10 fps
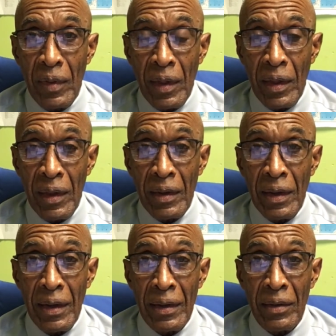And I
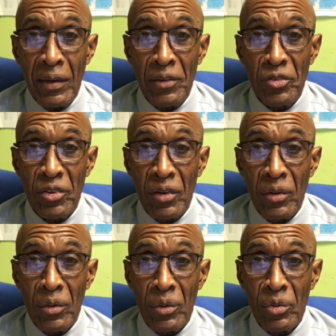had aunts and
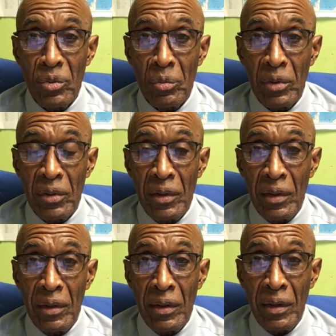uncles, but
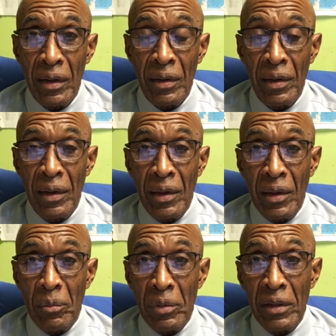
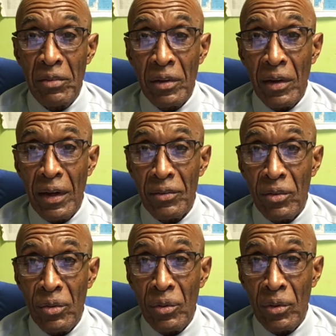believe it or not,
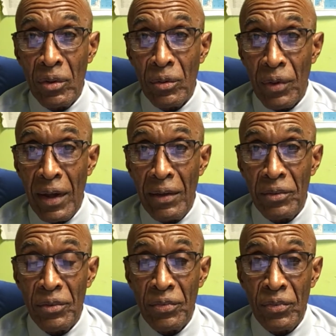you look
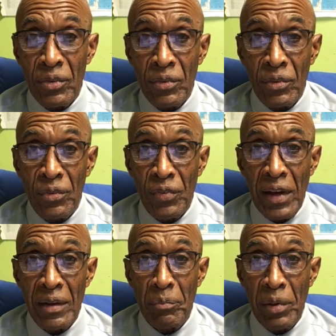around to
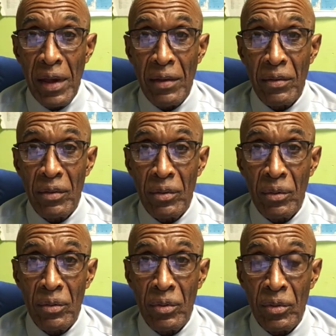find a pattern to
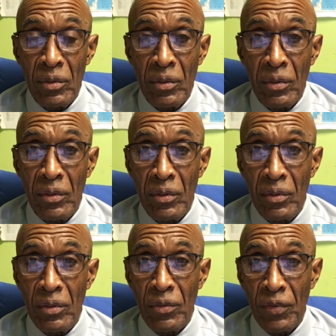
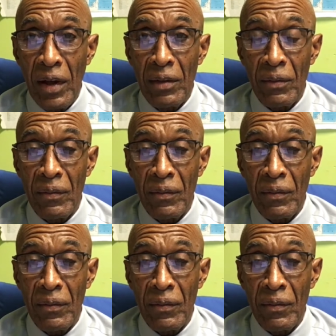follow.